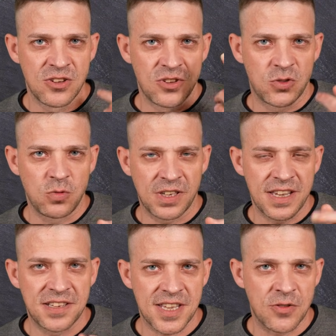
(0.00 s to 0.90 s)
Du
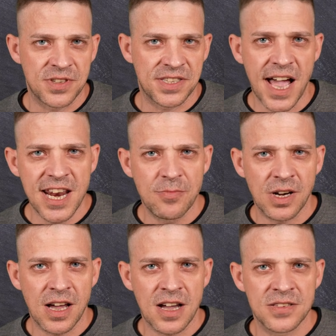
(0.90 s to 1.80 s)
trinkst aus deinem
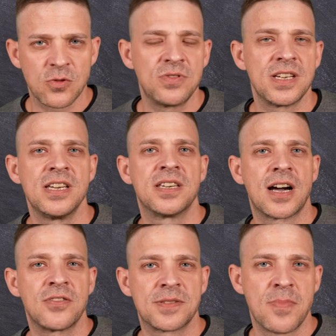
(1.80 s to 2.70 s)
Glas und ich
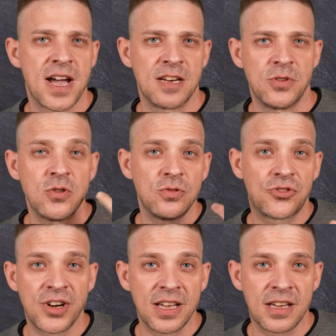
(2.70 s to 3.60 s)
aus meinem. You
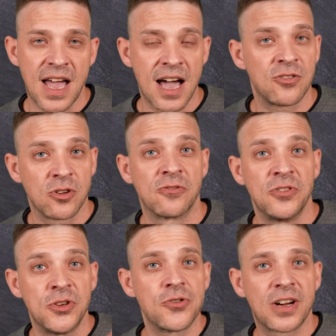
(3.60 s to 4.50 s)
drink out of
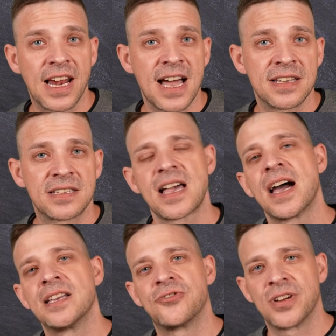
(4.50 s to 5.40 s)
your glass,
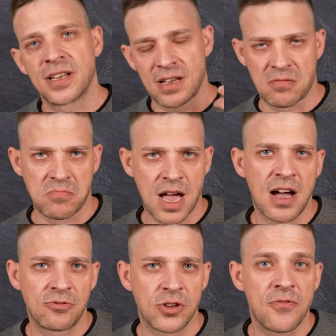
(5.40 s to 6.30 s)
I drink
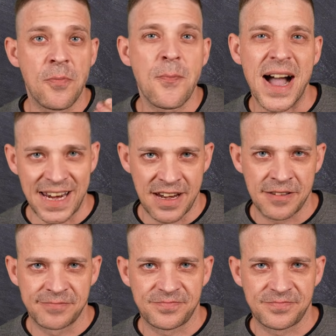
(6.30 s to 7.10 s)
out of mine.